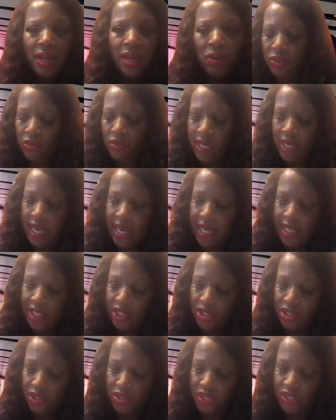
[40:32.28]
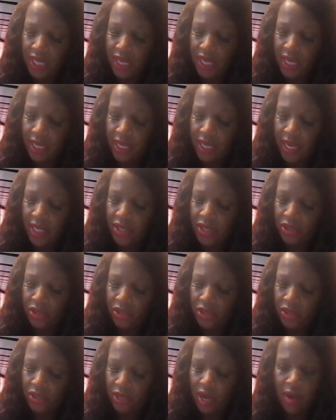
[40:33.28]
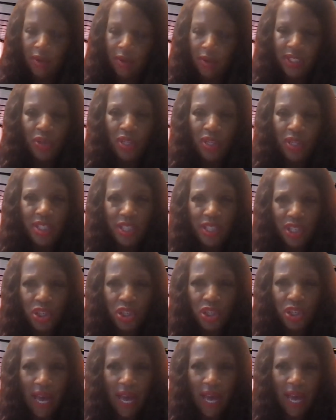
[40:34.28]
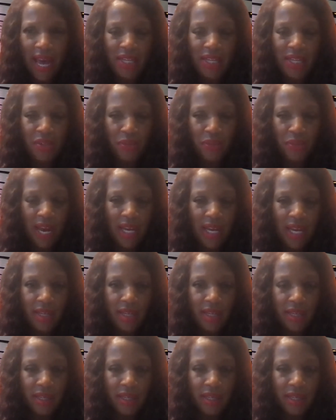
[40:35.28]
what age is your son and your daughter? So it's the two age, right?